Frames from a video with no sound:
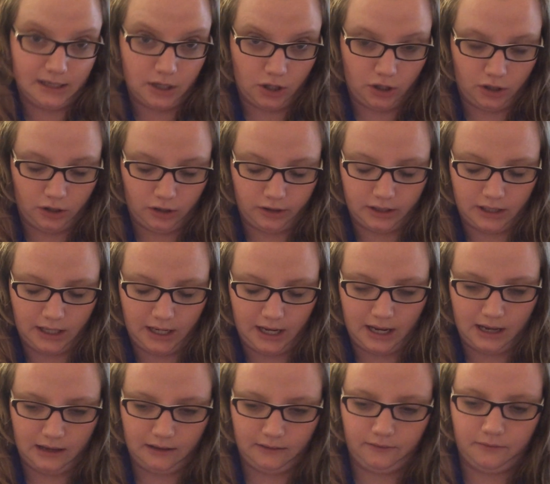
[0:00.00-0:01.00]
doll that I
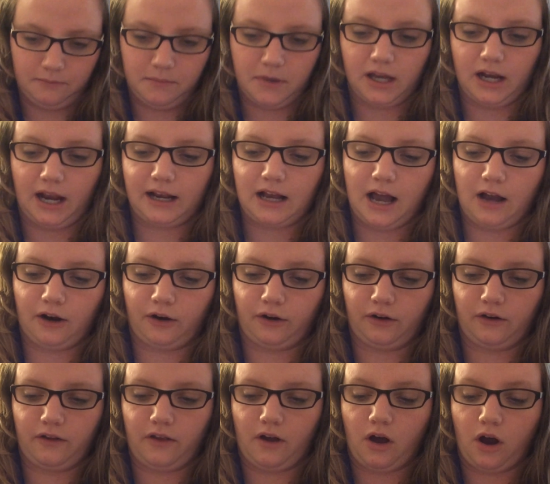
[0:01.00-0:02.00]
have. But I got
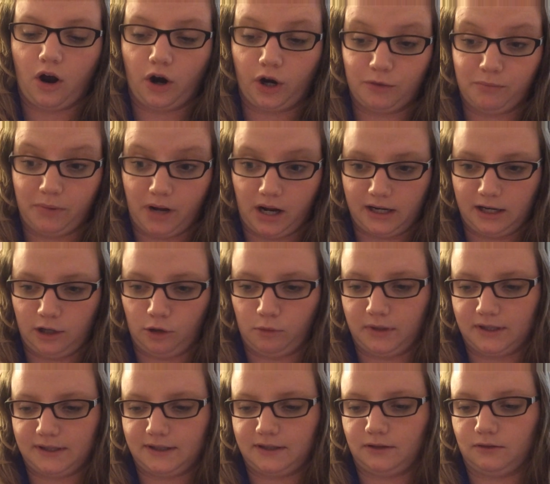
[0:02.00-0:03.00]
her the hard body
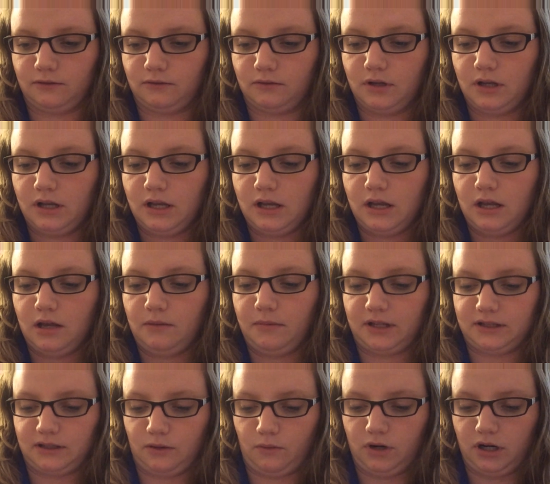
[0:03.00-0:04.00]
Obitsu
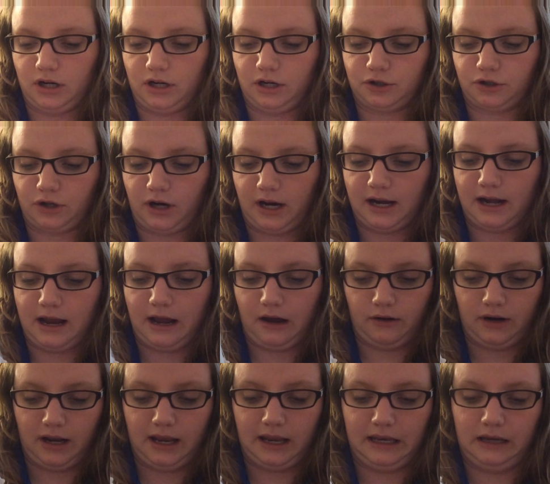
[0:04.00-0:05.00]
because I wanted to try it
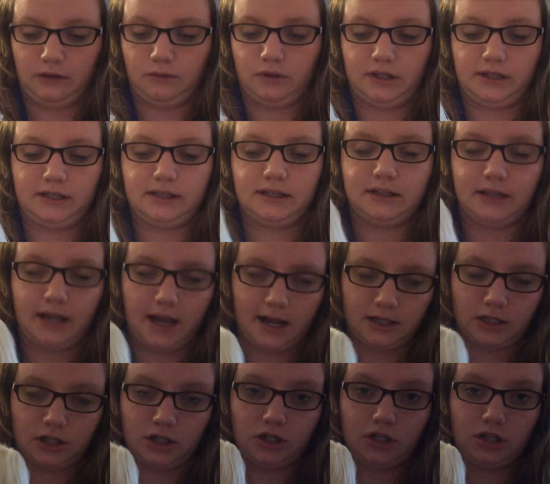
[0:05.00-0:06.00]
out, and it was
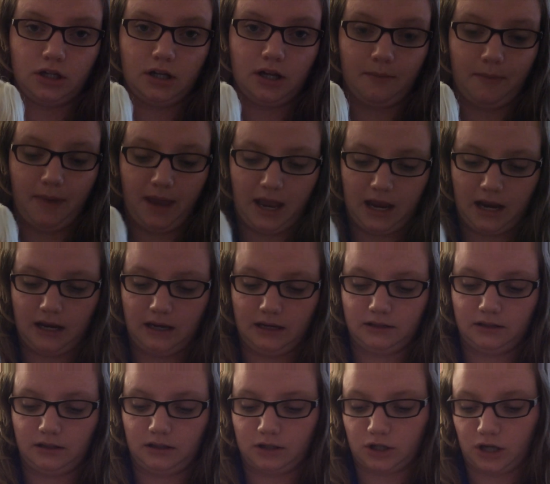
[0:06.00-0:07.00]
such a
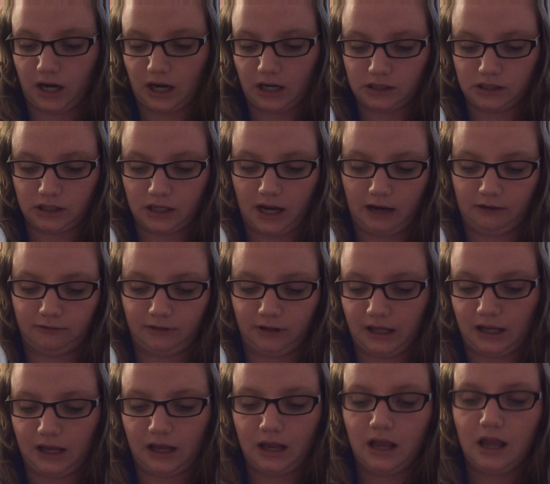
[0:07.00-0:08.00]
pain to change it. I
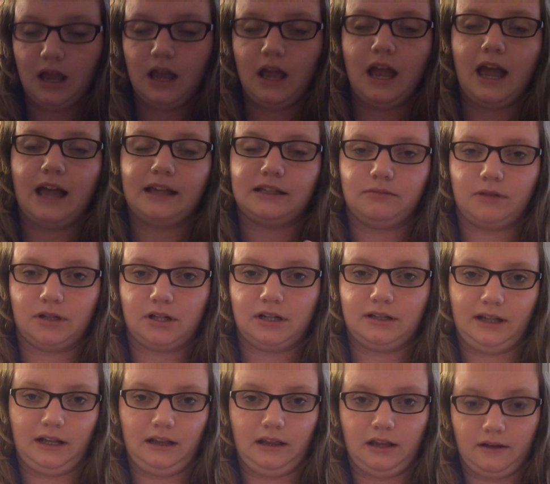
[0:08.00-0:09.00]
really, as much as
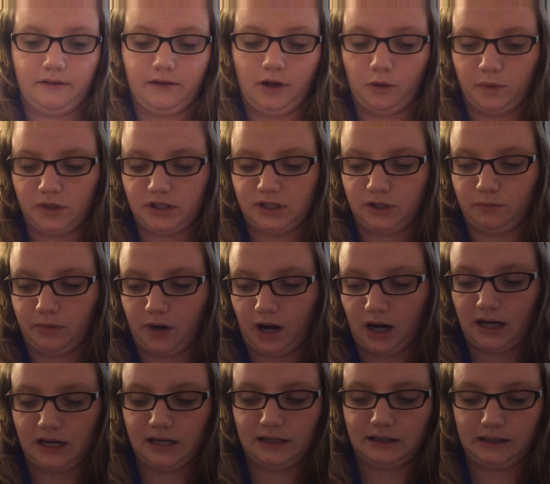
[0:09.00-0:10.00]
I love Obitsu
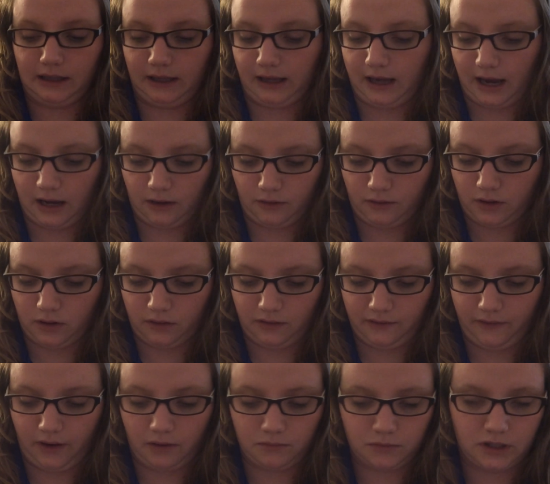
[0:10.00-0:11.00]
bodies, like I don't know
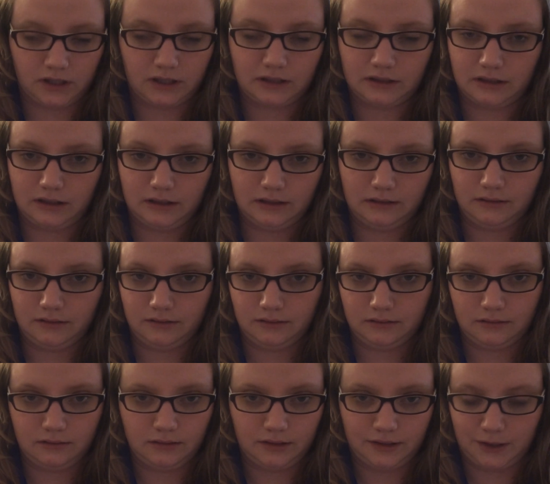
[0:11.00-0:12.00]
if I'm just
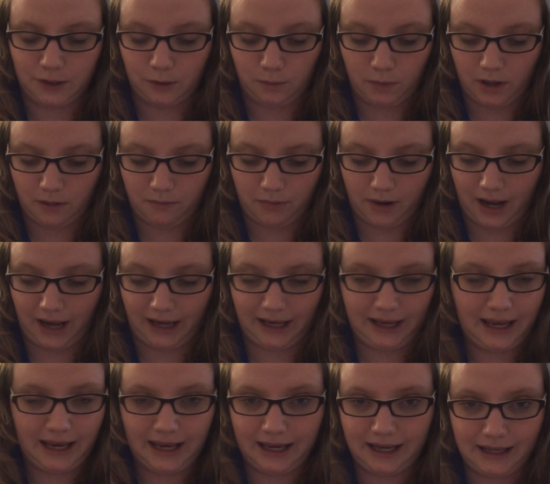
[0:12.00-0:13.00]
stupid, but I
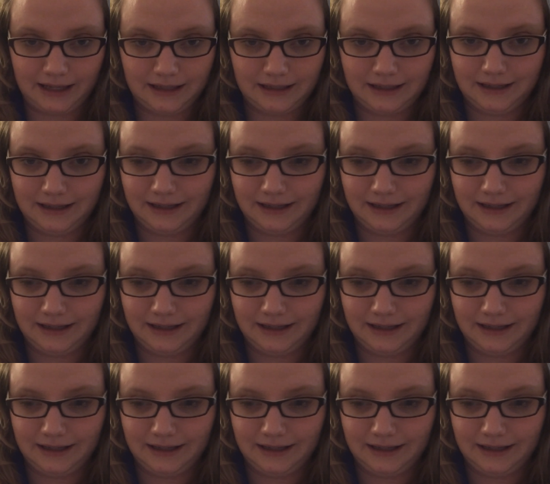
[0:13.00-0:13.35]
can't